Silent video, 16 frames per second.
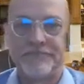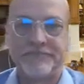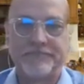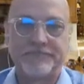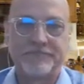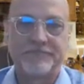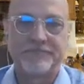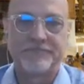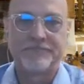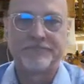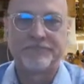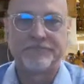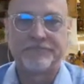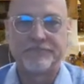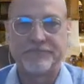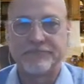
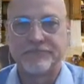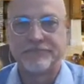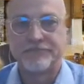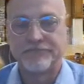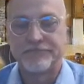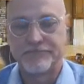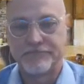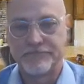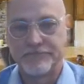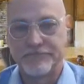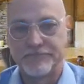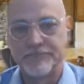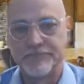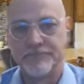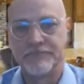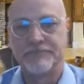
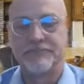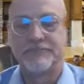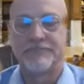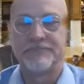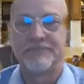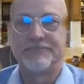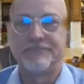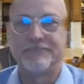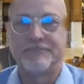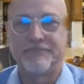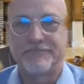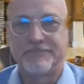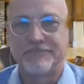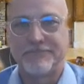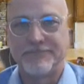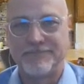
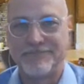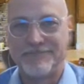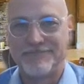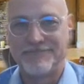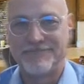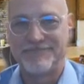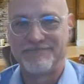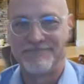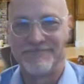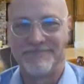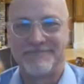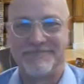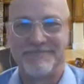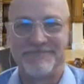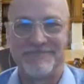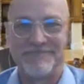
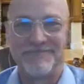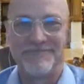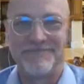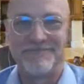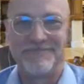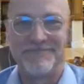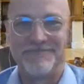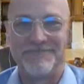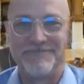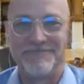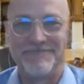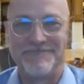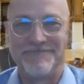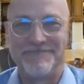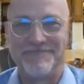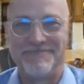
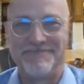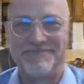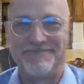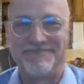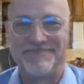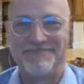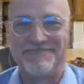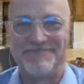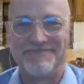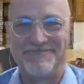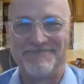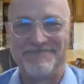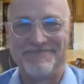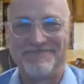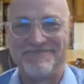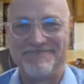
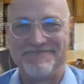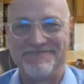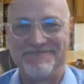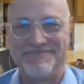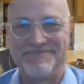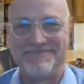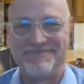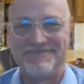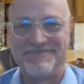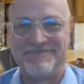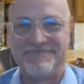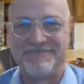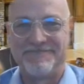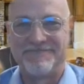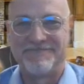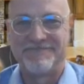
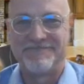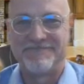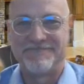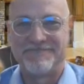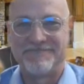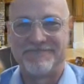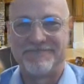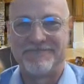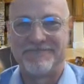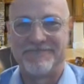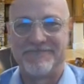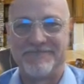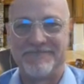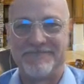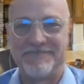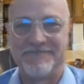(not speaking)